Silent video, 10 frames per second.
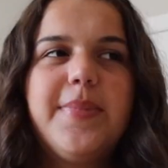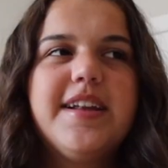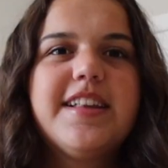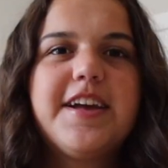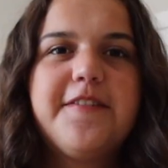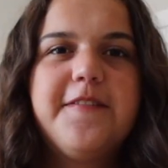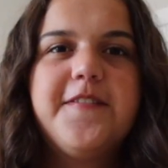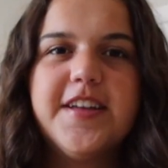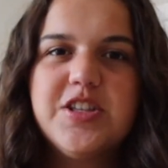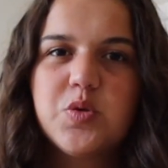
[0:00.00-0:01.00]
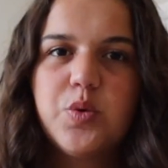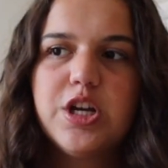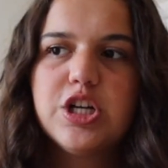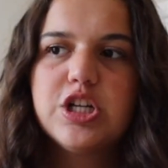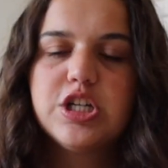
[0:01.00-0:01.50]
but it like fits
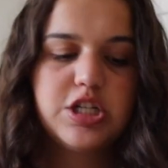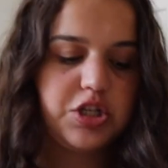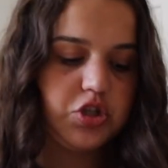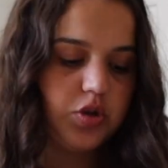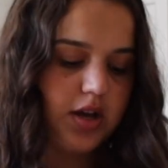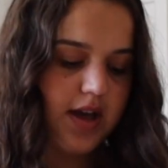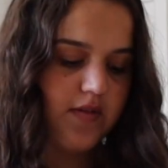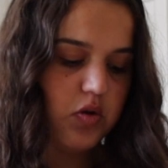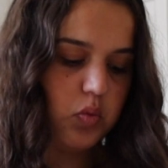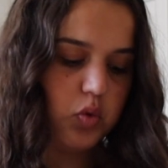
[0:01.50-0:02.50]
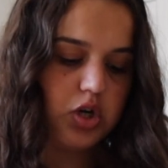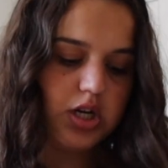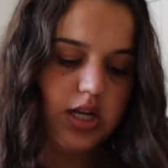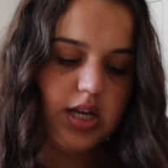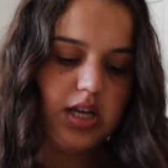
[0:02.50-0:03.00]
weird, so I haven't
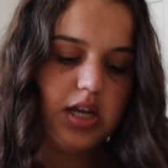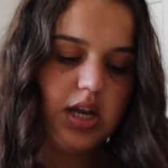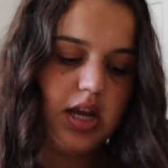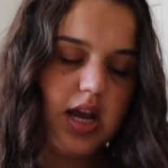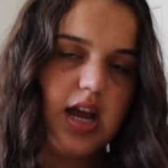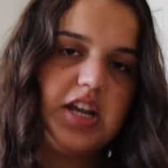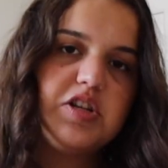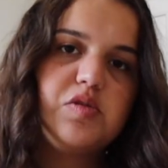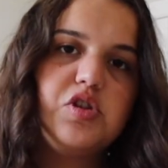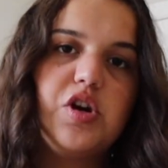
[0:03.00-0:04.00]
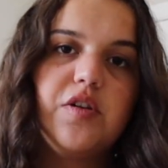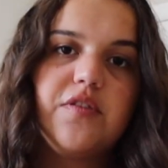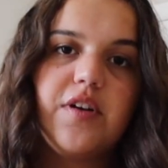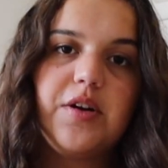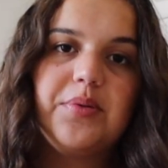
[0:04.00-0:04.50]
worn it and I don't know
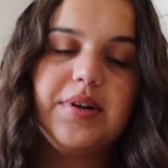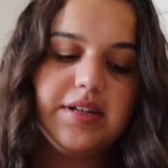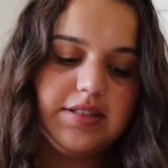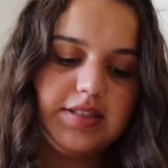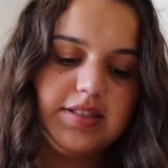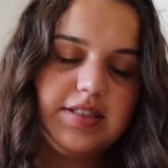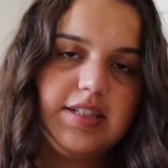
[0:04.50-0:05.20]
if I will.